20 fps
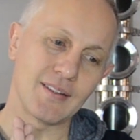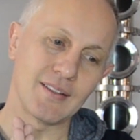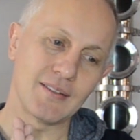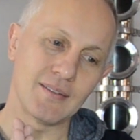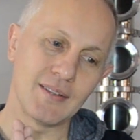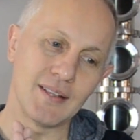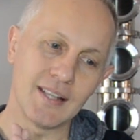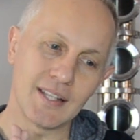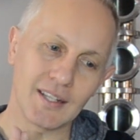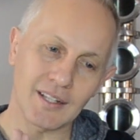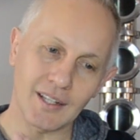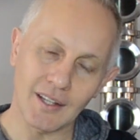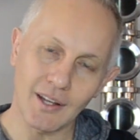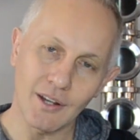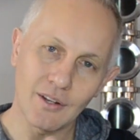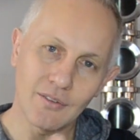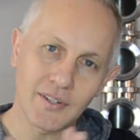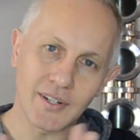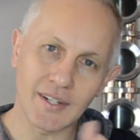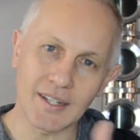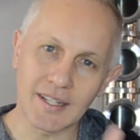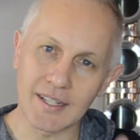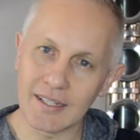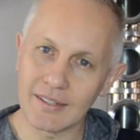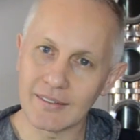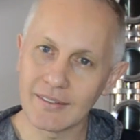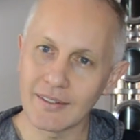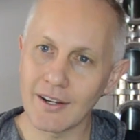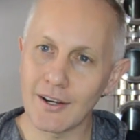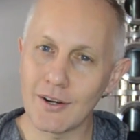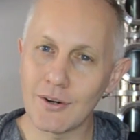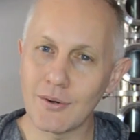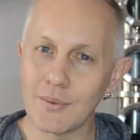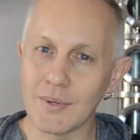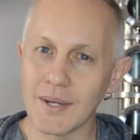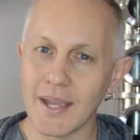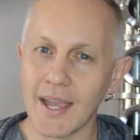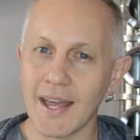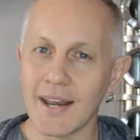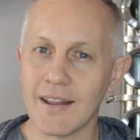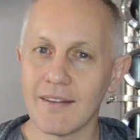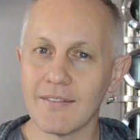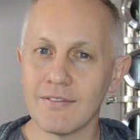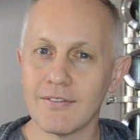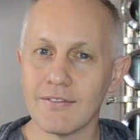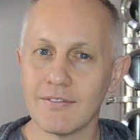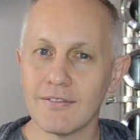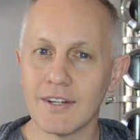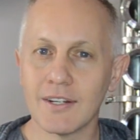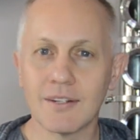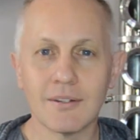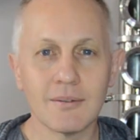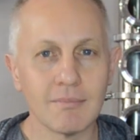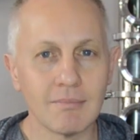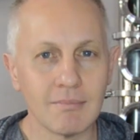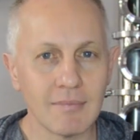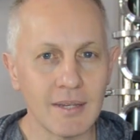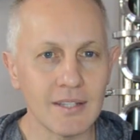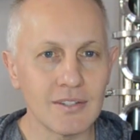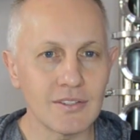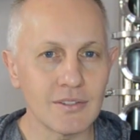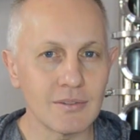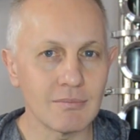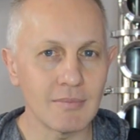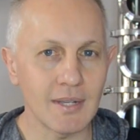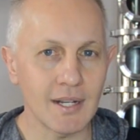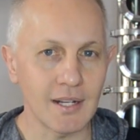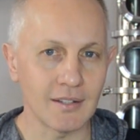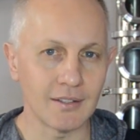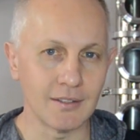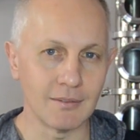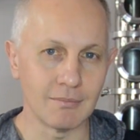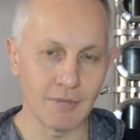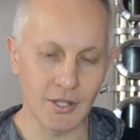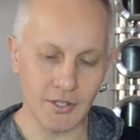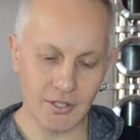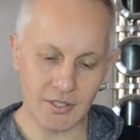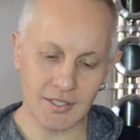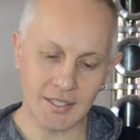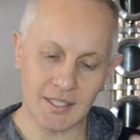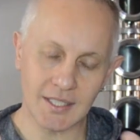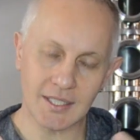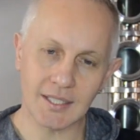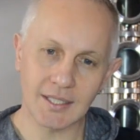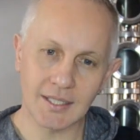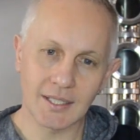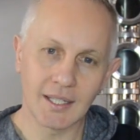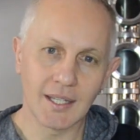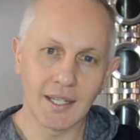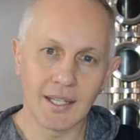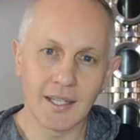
a little over a year ago, we had a very major medical emergency.